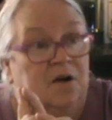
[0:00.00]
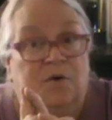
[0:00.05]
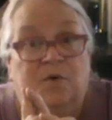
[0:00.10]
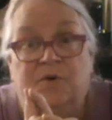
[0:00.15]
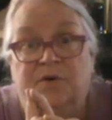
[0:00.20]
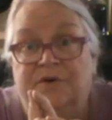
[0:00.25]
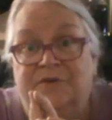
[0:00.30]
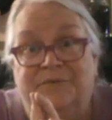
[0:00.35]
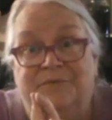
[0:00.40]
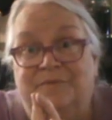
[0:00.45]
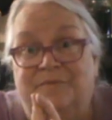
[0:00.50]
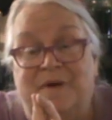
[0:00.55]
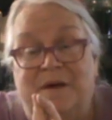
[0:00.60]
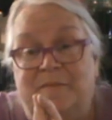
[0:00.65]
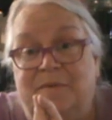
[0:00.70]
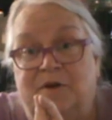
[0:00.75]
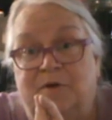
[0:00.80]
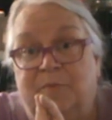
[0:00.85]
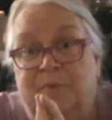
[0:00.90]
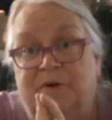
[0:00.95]
or
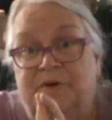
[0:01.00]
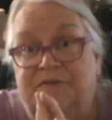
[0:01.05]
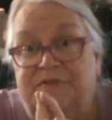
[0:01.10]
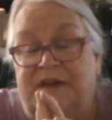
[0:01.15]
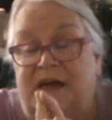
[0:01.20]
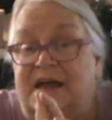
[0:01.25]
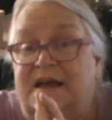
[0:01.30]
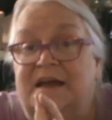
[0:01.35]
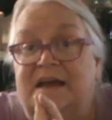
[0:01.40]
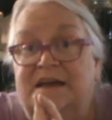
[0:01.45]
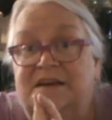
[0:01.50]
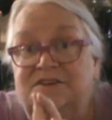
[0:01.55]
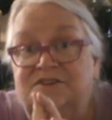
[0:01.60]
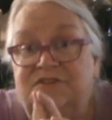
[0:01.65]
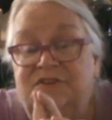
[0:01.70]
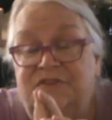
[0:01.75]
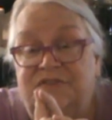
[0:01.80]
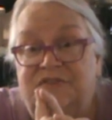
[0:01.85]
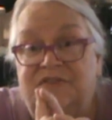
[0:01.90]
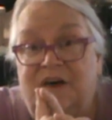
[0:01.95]
maybe your birthday,
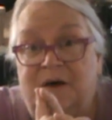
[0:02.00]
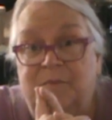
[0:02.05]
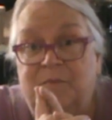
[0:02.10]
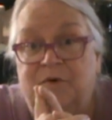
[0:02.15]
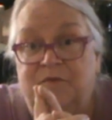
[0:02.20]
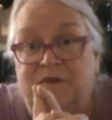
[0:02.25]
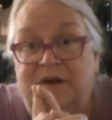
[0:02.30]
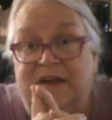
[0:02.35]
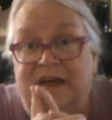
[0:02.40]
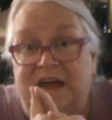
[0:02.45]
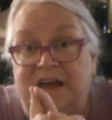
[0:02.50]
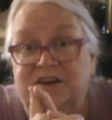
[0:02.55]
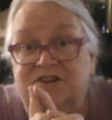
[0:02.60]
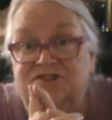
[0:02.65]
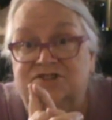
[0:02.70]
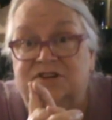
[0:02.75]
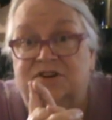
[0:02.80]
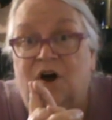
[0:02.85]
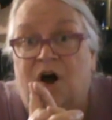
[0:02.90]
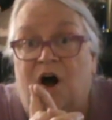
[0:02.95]
into summer
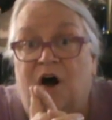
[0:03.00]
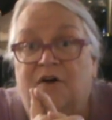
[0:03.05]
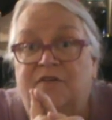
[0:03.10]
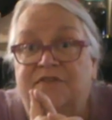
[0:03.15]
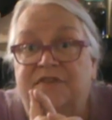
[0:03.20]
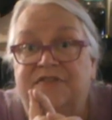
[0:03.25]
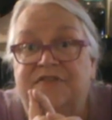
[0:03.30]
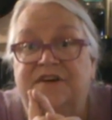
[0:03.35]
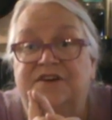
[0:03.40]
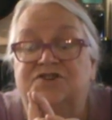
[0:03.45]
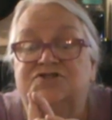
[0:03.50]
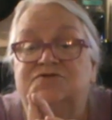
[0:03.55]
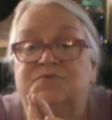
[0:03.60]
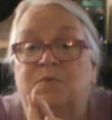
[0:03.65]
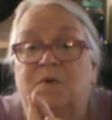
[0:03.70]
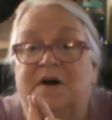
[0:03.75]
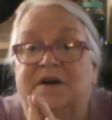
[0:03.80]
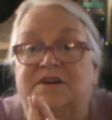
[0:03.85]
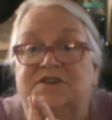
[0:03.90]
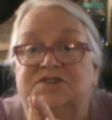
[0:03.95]
vacation, all the things you
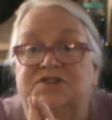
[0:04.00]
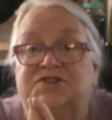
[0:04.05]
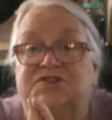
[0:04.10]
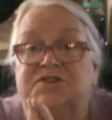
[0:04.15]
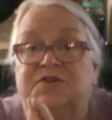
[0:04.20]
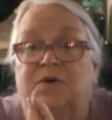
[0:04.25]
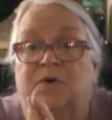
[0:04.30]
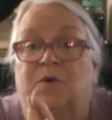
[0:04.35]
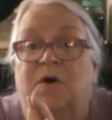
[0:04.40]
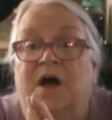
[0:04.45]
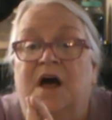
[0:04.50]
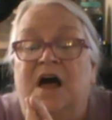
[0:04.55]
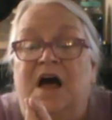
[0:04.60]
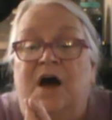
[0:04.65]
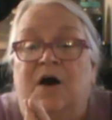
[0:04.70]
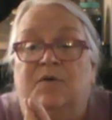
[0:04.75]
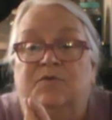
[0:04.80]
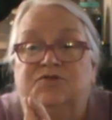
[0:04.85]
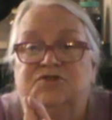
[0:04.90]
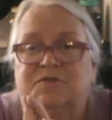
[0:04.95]
wanted to do.
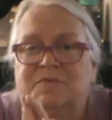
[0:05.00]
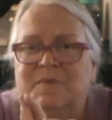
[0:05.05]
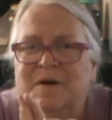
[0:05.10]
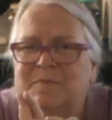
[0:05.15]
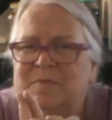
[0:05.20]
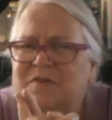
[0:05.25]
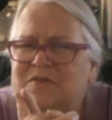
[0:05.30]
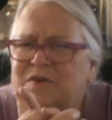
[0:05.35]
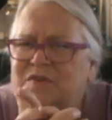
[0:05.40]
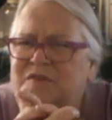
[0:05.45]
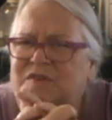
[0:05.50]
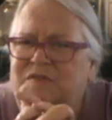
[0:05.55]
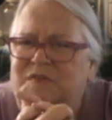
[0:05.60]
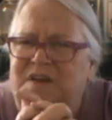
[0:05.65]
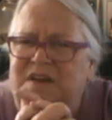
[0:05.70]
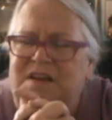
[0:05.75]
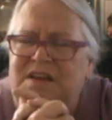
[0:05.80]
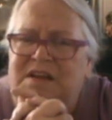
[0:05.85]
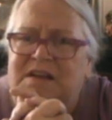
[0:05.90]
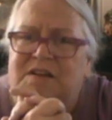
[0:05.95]
Do you remember those
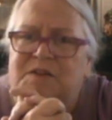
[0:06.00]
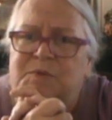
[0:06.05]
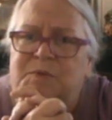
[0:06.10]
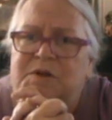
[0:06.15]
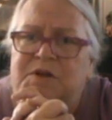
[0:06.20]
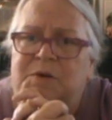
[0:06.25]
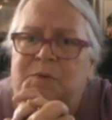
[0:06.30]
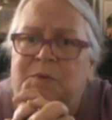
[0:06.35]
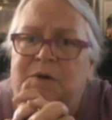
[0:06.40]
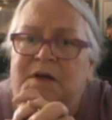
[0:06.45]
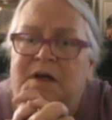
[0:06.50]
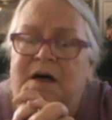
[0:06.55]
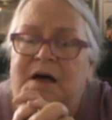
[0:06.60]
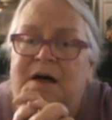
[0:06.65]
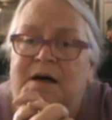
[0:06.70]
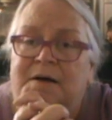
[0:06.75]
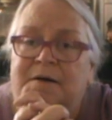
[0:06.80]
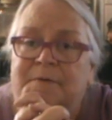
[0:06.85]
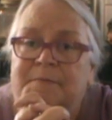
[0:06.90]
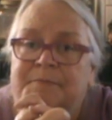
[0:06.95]
feelings when you were
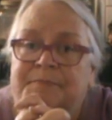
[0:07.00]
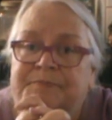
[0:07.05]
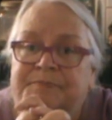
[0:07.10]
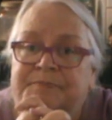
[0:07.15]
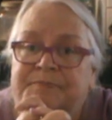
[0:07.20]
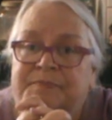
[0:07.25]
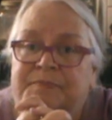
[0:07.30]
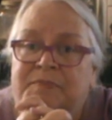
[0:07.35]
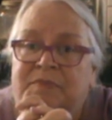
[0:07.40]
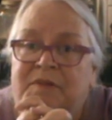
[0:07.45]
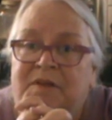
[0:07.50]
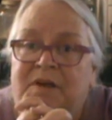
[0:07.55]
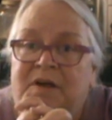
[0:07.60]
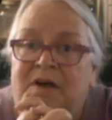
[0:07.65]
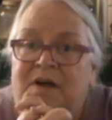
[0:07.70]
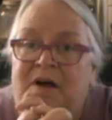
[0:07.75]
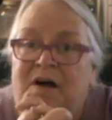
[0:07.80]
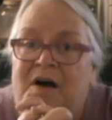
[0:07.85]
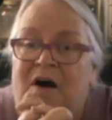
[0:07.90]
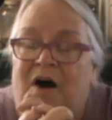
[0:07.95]
young?
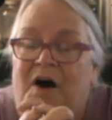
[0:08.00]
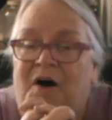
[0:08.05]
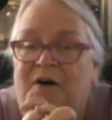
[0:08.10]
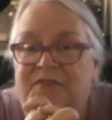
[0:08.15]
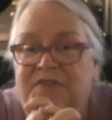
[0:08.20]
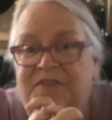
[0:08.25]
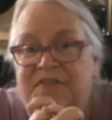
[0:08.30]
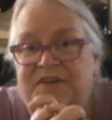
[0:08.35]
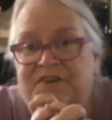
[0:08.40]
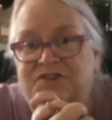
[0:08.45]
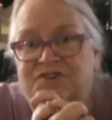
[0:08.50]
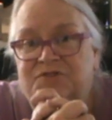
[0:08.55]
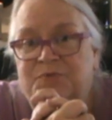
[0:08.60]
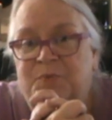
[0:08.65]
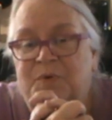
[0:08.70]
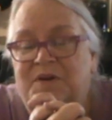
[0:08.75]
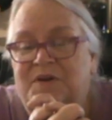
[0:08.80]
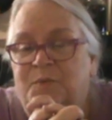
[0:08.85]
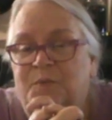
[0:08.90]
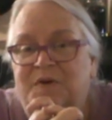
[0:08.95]
All the things
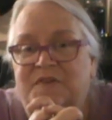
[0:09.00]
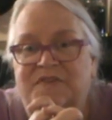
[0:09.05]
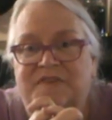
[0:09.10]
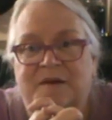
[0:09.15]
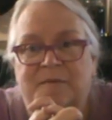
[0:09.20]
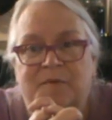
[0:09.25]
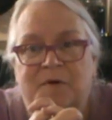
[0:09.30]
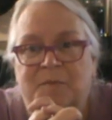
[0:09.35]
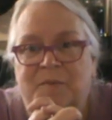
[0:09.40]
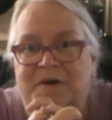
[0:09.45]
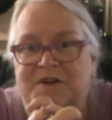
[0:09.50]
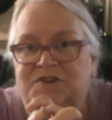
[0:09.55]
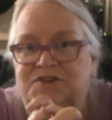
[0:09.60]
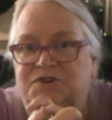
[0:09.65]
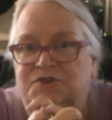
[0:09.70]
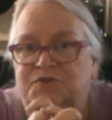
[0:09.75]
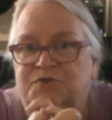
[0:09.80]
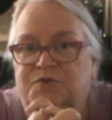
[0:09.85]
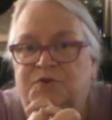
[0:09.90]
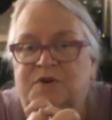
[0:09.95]
what summer meant
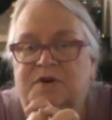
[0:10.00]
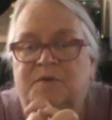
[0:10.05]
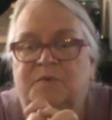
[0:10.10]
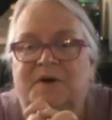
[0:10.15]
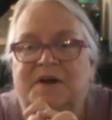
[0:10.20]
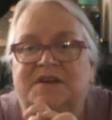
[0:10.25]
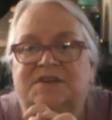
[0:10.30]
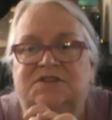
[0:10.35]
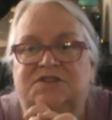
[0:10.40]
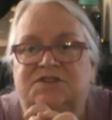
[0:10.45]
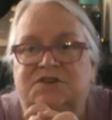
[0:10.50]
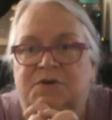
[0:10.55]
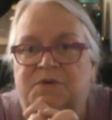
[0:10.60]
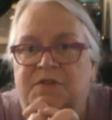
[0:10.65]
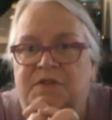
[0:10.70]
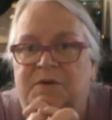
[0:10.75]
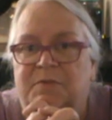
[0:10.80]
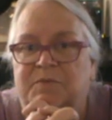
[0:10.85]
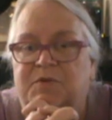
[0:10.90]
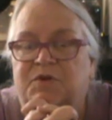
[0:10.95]
to you, couldn't wait to do
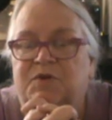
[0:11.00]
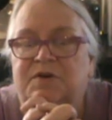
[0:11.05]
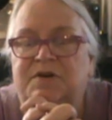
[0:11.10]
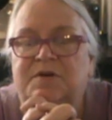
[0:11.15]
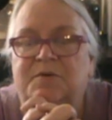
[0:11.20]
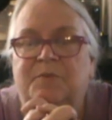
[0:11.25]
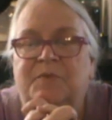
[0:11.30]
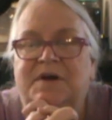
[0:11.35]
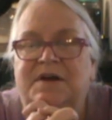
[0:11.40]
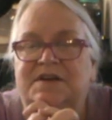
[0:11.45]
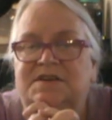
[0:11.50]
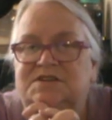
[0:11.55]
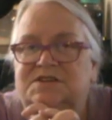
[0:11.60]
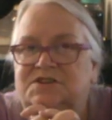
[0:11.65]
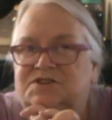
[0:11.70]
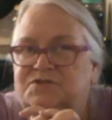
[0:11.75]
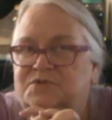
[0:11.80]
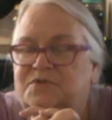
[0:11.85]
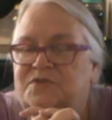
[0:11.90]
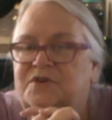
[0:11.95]
them. Couldn't wait to
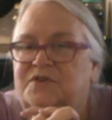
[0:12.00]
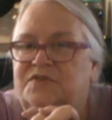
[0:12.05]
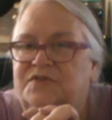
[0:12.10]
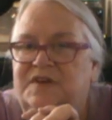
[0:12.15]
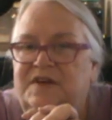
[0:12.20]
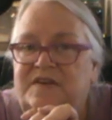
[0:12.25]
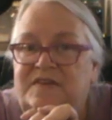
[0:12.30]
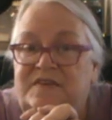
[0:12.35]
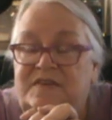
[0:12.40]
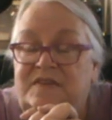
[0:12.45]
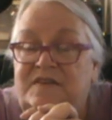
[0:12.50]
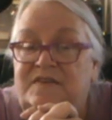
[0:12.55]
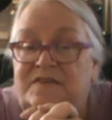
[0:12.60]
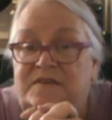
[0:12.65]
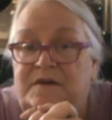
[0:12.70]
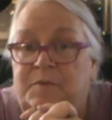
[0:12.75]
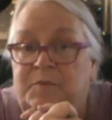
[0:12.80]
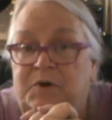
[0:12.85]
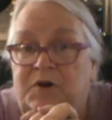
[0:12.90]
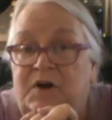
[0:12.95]
do these things in the
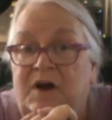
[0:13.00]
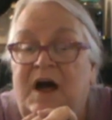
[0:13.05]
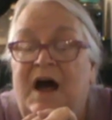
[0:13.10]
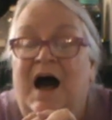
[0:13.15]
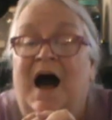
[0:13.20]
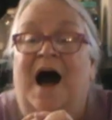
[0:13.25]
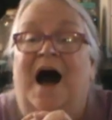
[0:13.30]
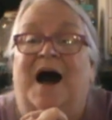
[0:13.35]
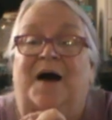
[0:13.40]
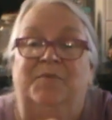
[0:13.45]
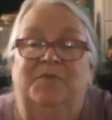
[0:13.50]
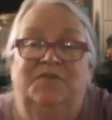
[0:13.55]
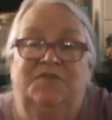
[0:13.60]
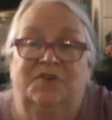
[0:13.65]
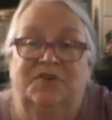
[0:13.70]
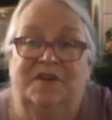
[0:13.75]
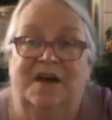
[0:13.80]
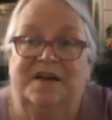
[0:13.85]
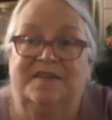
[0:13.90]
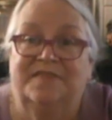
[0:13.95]
summer. I'm
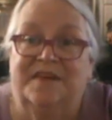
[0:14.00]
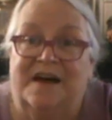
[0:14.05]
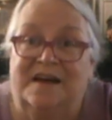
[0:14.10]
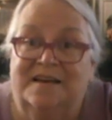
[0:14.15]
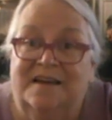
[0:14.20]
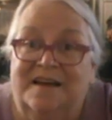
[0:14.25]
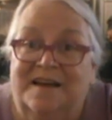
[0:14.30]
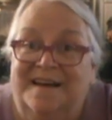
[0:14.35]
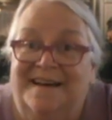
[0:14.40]
still like that.